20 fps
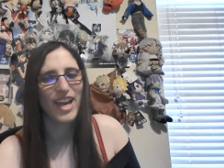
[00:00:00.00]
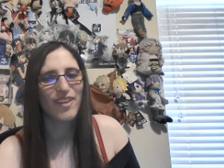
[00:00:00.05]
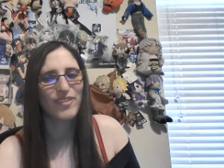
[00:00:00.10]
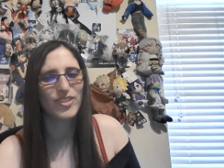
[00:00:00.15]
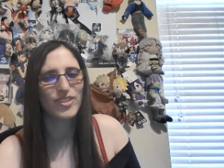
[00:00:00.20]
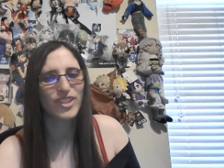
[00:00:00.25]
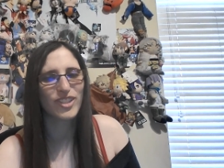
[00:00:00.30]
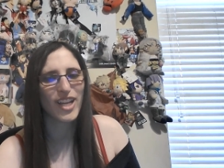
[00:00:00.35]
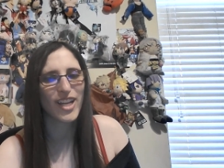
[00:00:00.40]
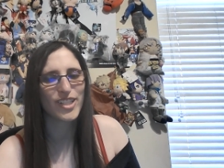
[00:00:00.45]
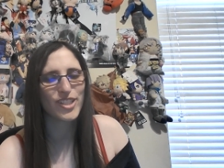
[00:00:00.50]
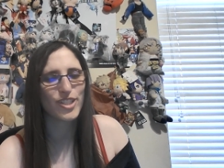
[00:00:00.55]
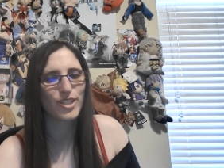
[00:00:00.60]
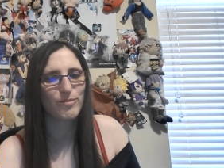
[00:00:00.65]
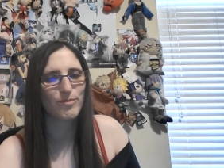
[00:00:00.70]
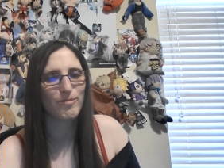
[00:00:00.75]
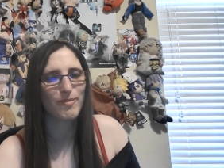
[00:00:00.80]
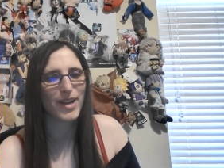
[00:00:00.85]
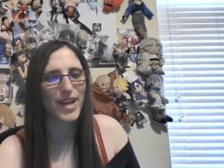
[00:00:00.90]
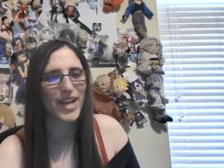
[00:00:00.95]
Have you lost
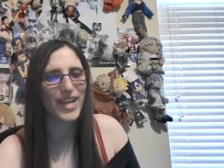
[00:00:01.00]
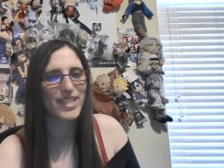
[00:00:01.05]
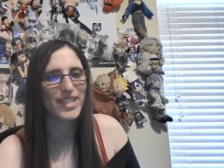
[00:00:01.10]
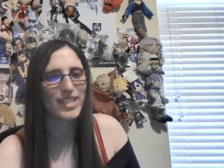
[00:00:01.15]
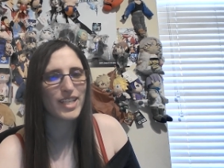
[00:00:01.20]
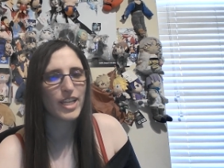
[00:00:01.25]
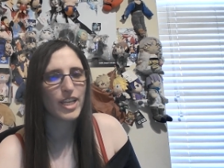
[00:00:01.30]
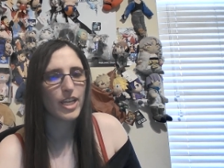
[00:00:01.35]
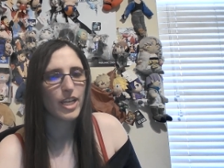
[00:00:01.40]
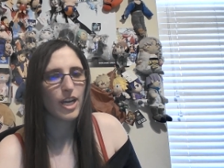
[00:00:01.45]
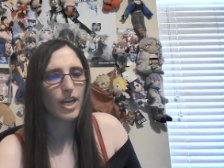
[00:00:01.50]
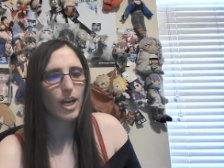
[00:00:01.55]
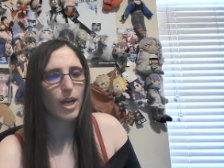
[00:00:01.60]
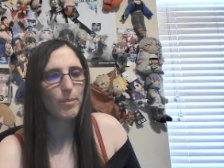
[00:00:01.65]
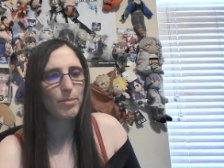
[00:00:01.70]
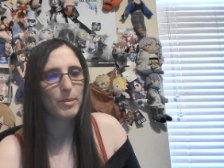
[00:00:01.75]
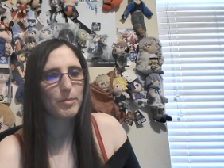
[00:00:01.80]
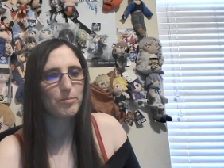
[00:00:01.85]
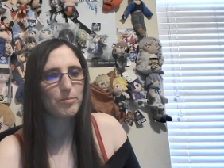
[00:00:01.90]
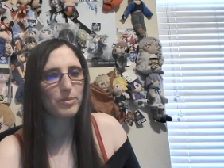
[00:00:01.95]
your mind?
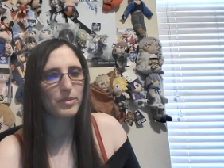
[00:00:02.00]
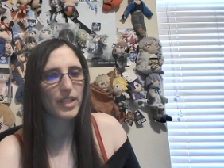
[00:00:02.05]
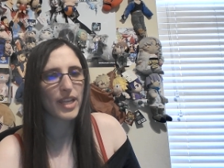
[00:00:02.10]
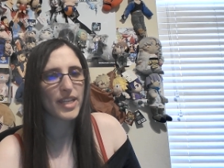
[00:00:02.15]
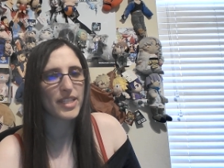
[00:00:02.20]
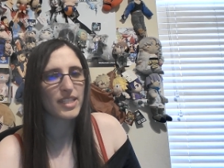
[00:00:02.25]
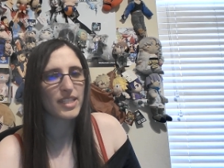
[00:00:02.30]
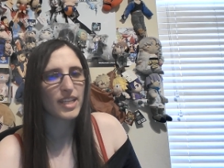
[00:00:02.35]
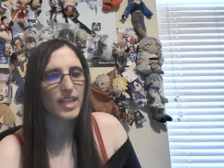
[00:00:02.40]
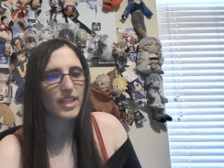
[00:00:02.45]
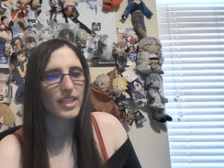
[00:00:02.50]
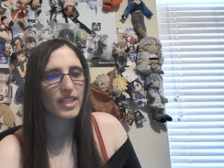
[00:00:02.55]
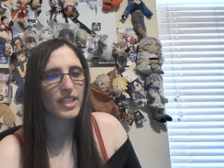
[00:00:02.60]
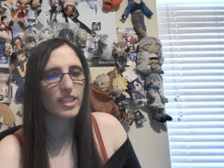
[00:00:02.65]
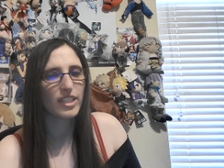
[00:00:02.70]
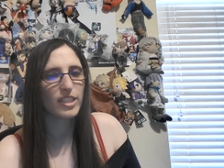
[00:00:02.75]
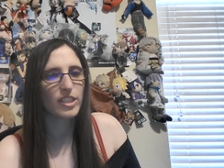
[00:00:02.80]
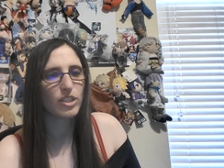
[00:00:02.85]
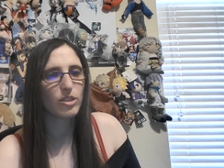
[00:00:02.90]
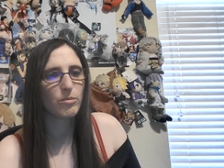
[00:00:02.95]
I'll be blunt.
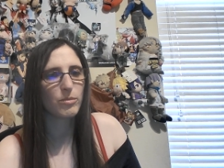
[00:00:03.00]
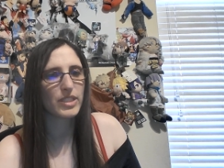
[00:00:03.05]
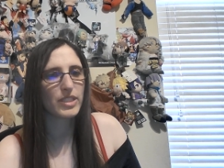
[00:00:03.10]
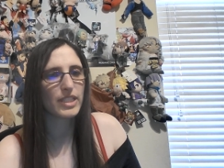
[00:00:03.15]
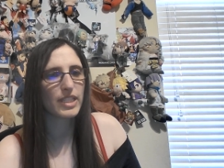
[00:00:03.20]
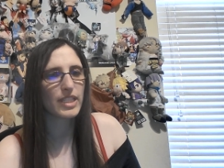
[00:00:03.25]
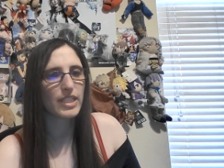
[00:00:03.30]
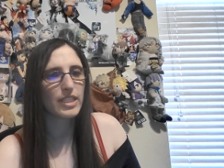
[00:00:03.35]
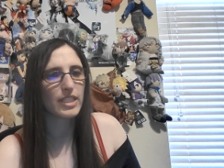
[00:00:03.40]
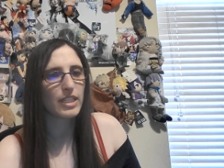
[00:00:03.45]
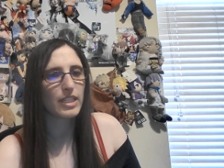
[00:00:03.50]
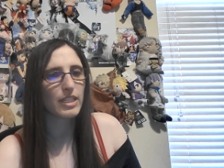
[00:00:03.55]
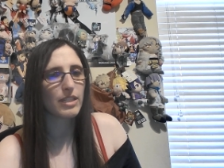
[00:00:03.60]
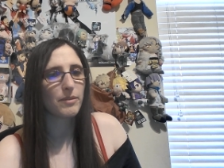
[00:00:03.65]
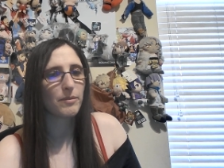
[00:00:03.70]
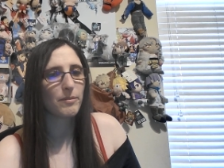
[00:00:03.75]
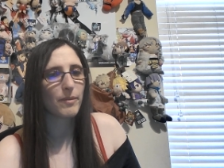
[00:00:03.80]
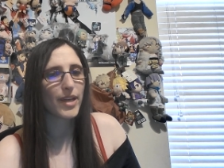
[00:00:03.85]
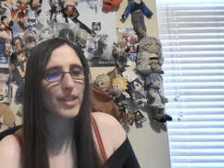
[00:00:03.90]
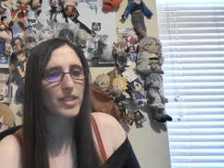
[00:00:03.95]
Killing you is
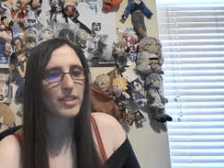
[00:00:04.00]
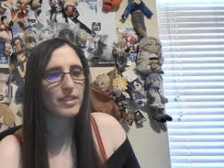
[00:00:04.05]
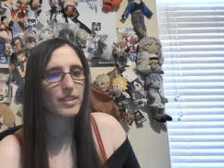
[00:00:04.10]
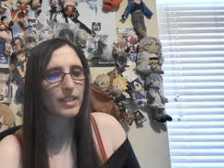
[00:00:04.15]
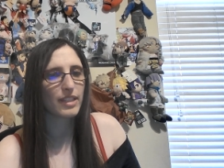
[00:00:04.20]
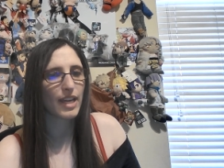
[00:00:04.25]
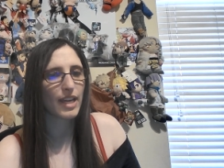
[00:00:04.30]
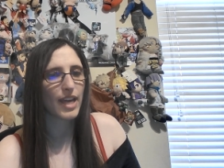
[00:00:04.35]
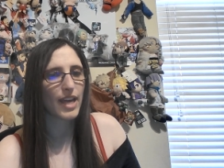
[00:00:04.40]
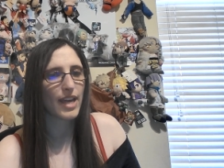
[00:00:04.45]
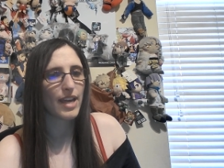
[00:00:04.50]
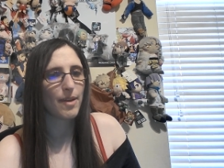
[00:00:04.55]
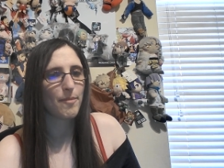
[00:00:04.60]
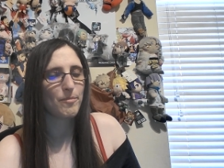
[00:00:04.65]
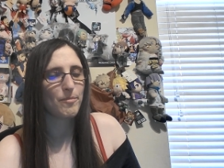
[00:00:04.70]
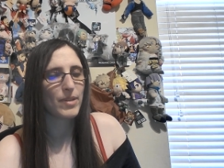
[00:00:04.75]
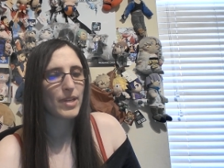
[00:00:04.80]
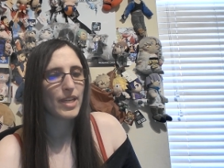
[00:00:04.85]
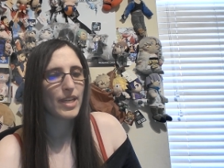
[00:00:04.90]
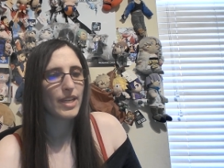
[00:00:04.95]
easy. Rather
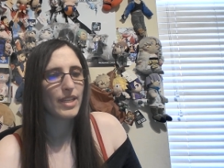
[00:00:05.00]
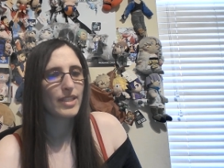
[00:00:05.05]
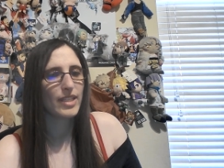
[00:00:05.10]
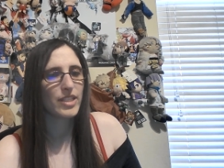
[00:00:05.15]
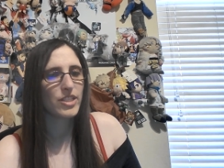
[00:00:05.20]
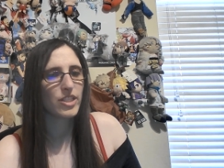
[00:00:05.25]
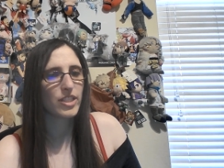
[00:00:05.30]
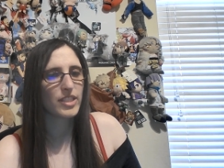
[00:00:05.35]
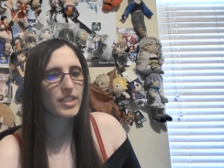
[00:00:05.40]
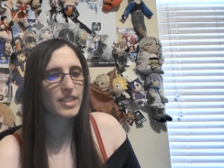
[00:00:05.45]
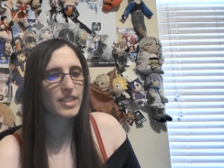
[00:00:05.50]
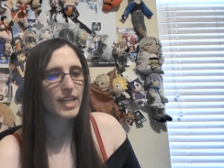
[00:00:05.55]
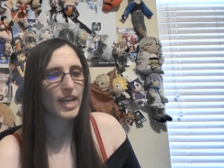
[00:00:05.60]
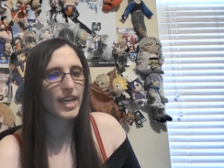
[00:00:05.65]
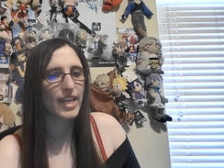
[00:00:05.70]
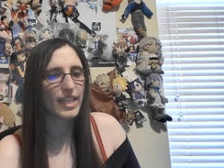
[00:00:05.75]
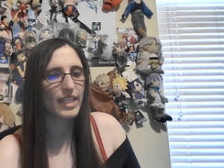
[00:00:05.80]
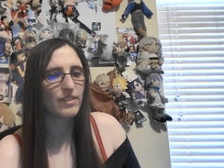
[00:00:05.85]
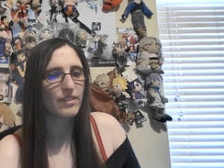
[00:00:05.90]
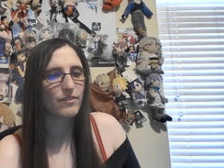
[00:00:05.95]
um than just
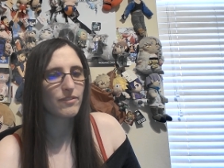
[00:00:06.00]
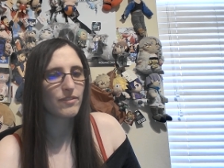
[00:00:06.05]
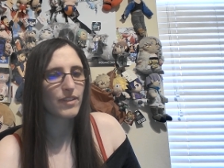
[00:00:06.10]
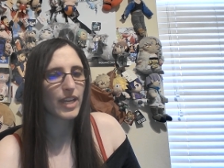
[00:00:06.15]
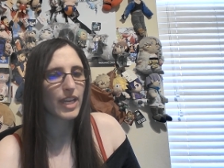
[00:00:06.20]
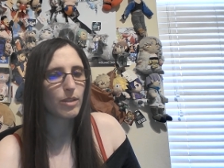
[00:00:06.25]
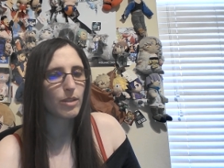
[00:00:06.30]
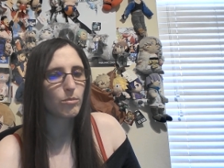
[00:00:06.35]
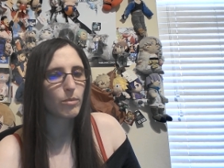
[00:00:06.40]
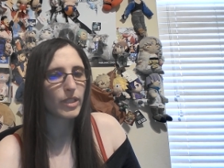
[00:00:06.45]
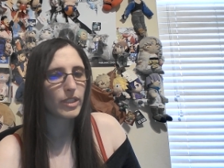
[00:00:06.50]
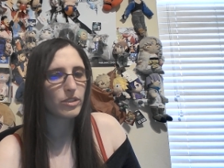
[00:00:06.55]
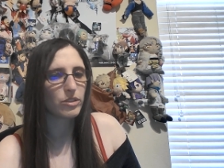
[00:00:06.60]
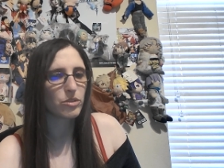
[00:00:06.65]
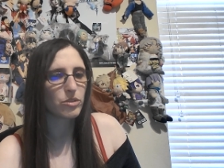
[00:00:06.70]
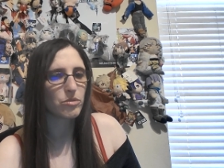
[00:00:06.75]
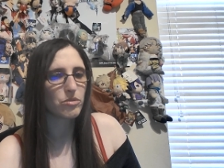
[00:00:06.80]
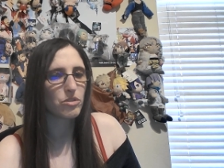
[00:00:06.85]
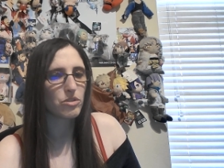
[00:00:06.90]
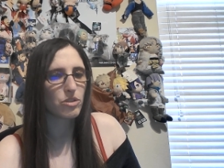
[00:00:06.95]
dying in vain, why
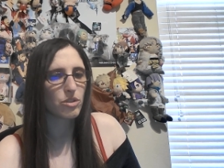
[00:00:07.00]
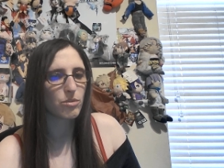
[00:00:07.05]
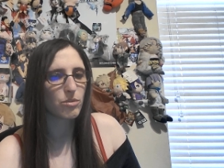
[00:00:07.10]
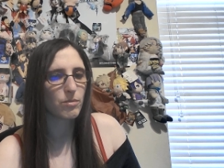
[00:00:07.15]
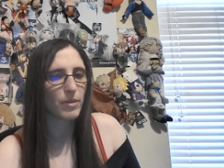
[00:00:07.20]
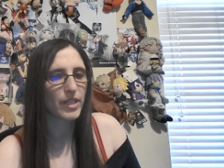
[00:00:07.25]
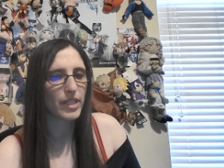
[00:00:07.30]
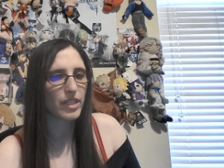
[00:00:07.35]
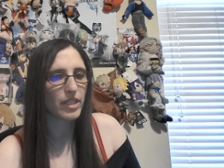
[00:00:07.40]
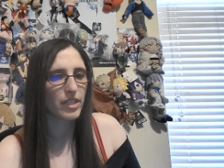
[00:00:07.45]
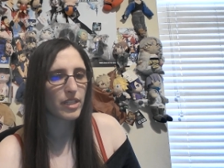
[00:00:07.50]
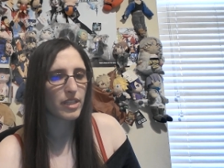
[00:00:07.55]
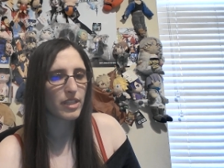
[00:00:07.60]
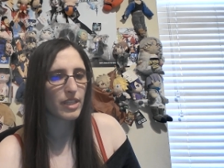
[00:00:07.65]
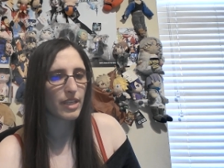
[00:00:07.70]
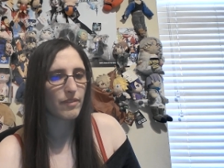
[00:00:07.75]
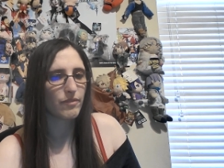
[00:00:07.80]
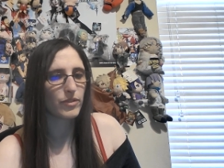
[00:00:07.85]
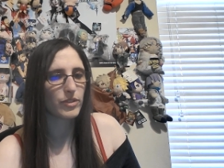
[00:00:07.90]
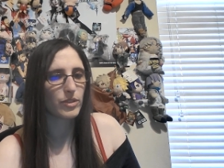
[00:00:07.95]
don't you do one good
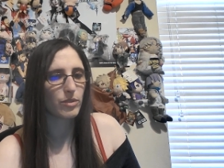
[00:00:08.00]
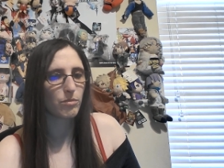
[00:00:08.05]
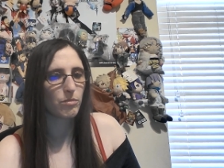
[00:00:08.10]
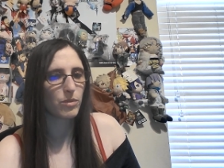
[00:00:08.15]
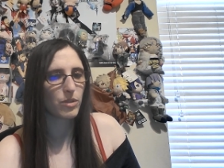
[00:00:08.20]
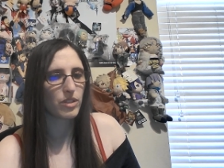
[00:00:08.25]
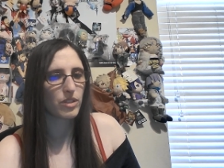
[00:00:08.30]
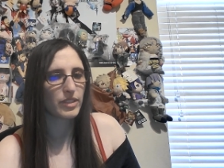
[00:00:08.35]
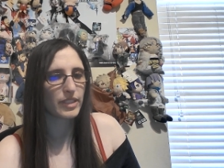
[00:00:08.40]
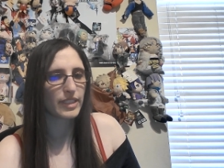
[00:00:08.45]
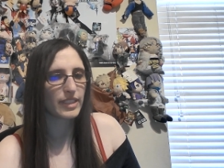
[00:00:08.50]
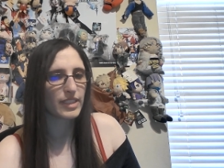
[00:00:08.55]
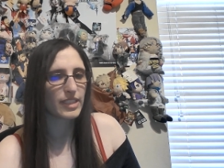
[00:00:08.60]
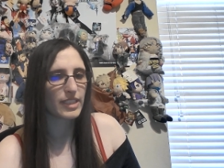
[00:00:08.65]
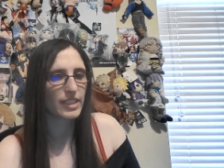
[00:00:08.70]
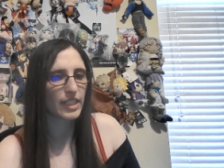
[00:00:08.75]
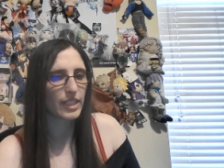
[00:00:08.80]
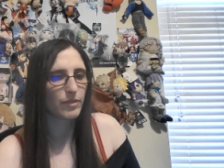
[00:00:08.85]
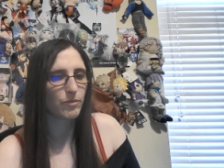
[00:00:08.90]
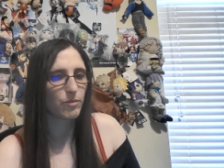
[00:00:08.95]
thing for the world
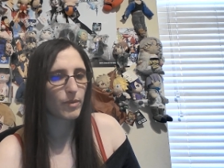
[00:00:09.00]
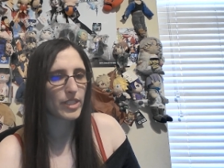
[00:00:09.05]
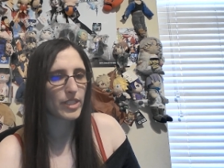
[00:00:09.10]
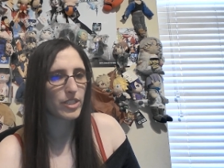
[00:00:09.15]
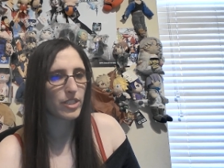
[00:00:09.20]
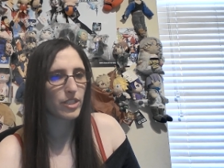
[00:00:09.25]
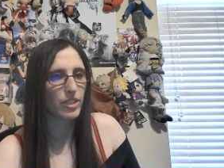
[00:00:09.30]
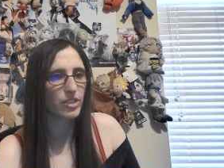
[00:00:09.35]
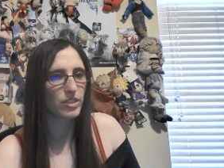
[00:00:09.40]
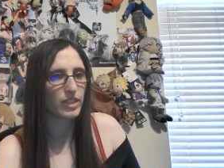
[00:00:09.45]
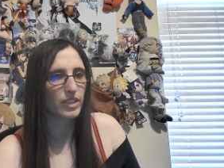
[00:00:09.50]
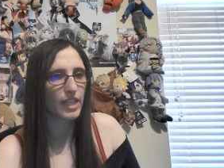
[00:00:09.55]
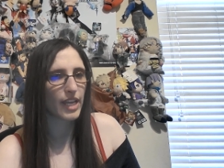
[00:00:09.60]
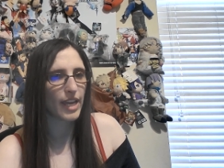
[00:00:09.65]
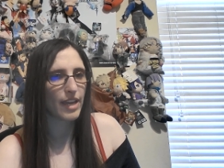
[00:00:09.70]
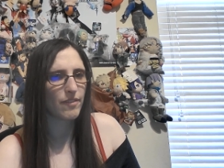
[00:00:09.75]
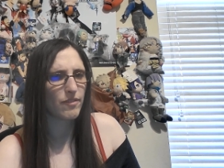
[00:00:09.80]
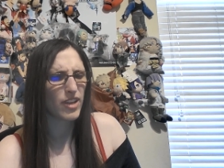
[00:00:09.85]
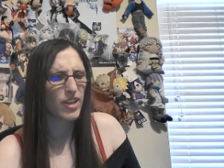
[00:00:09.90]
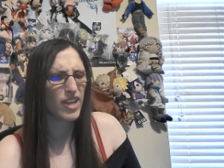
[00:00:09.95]
instead of wasting your
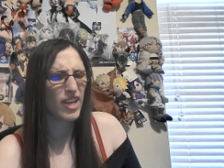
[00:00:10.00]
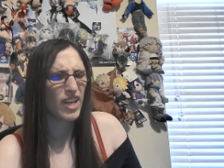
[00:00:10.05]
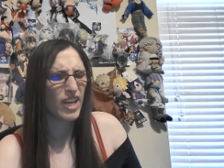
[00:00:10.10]
life?